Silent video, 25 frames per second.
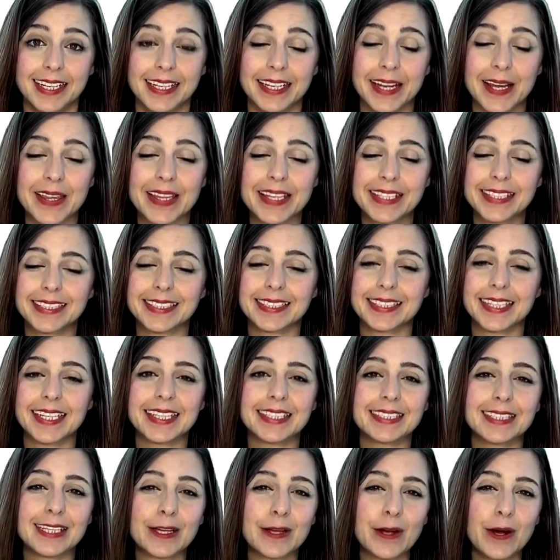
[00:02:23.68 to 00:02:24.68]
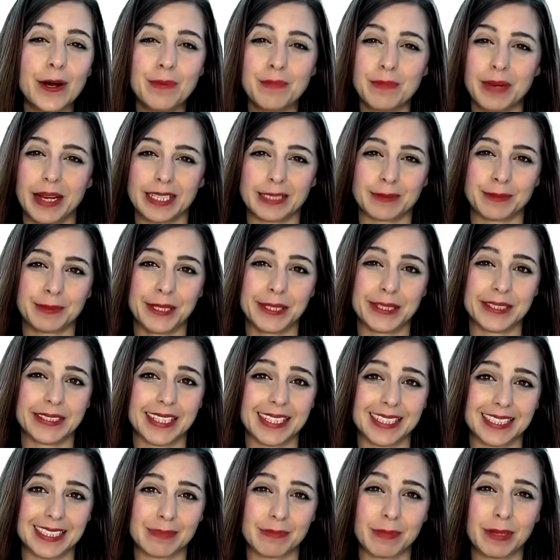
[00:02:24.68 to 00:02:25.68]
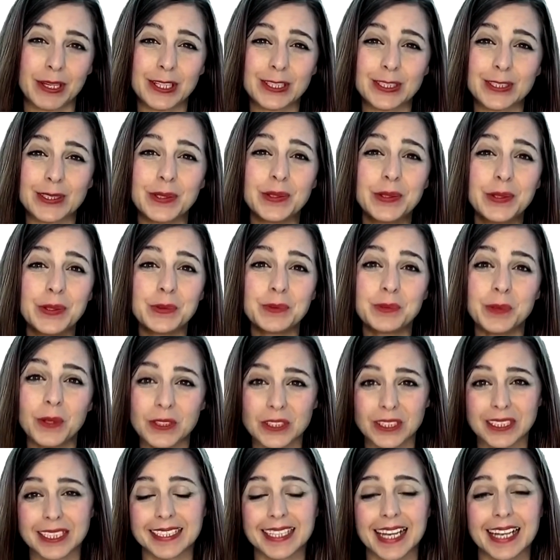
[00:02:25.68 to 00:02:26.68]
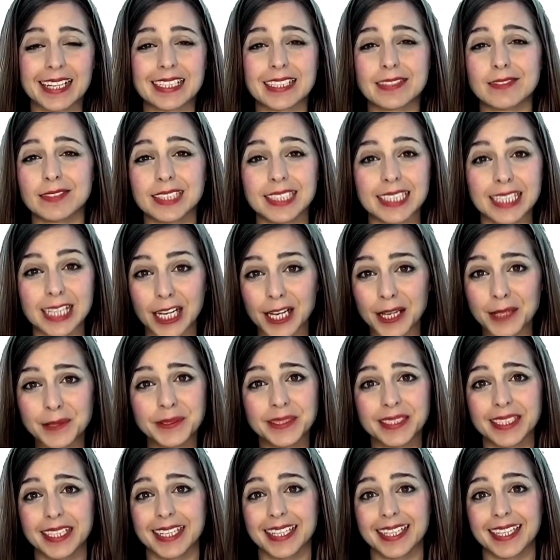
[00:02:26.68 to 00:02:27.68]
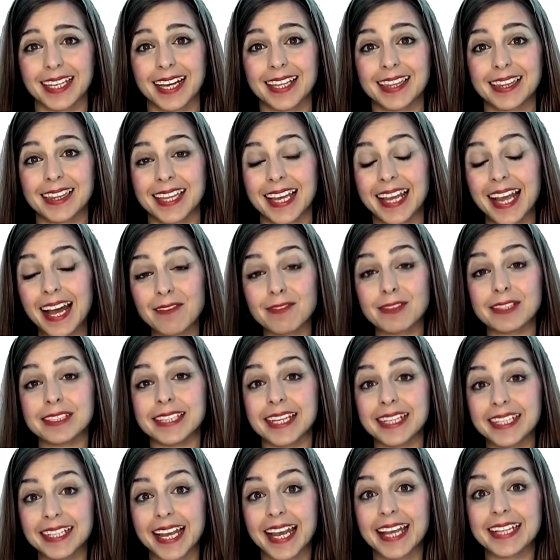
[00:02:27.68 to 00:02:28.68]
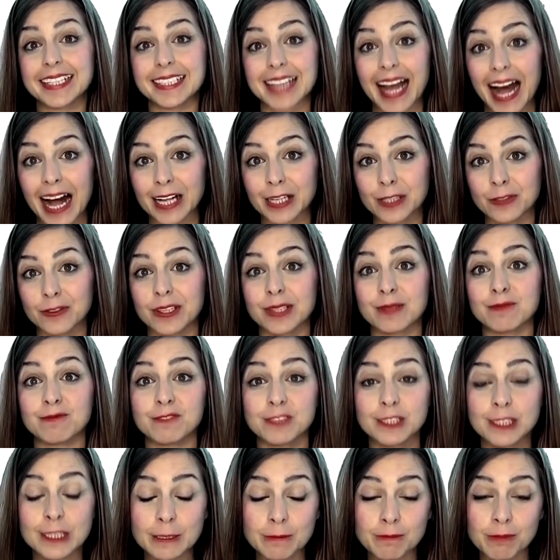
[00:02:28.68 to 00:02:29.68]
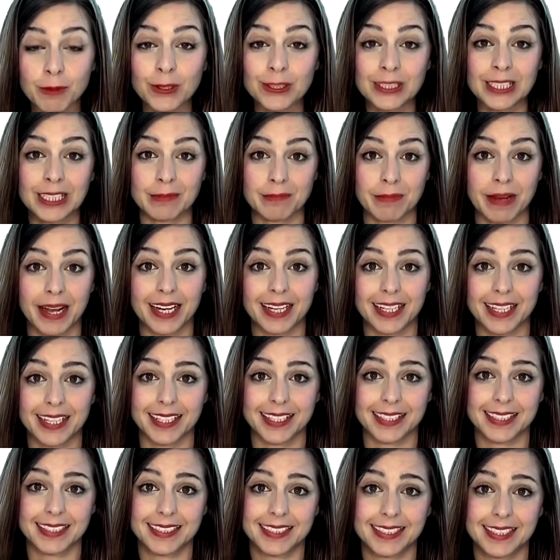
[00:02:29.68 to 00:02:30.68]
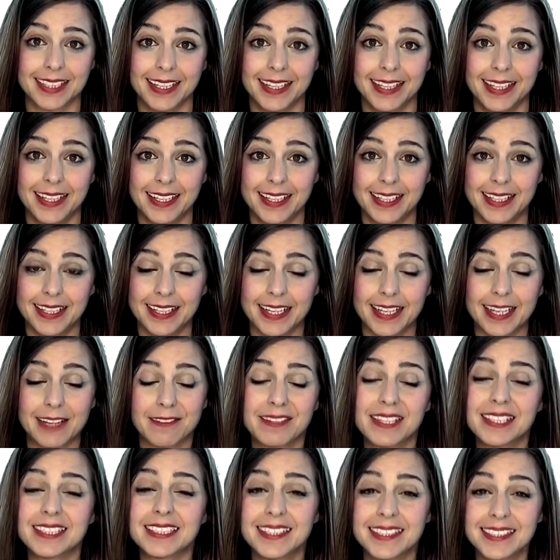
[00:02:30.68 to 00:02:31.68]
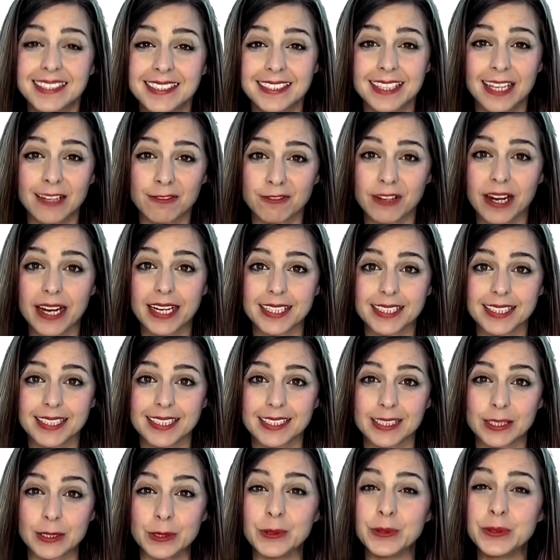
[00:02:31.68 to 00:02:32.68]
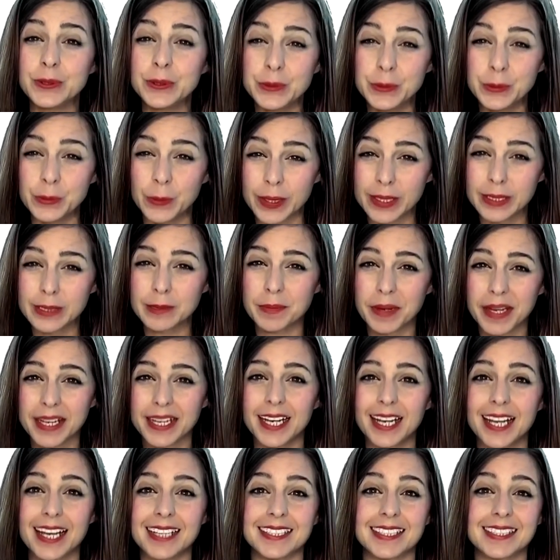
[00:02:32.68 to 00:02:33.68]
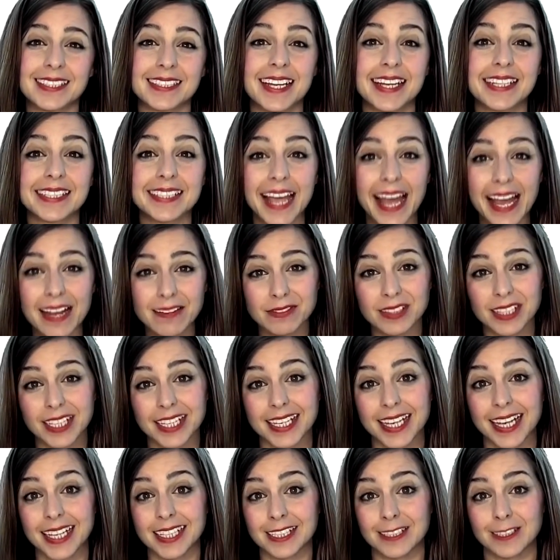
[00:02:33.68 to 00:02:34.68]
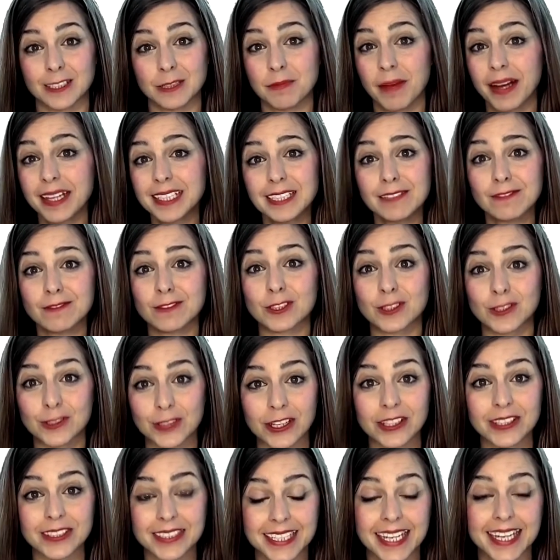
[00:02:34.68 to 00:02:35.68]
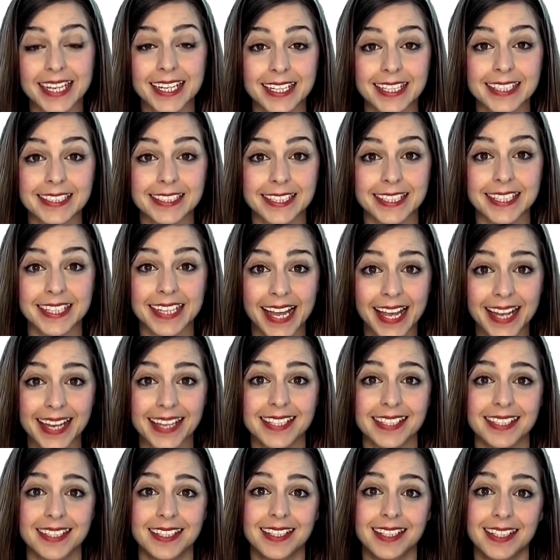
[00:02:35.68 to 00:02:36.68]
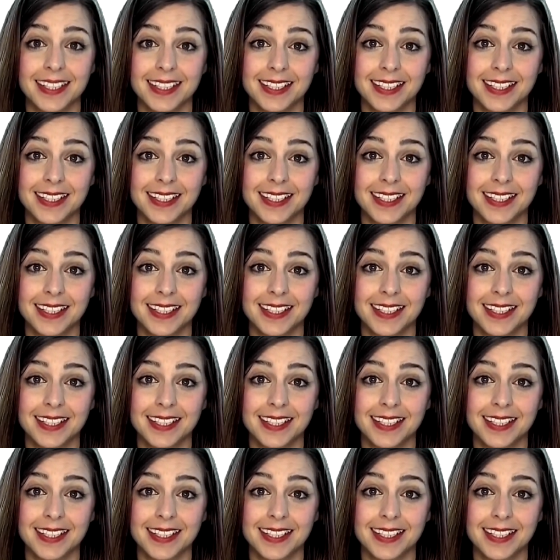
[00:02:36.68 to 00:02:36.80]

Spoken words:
Now, this is a complex process because Google watch this activity closely, and they have a dedicated algorithm for spotting backlinks. And if this isn't done right, Google will penalize the site heavily, and you might even struggle to get it listed again.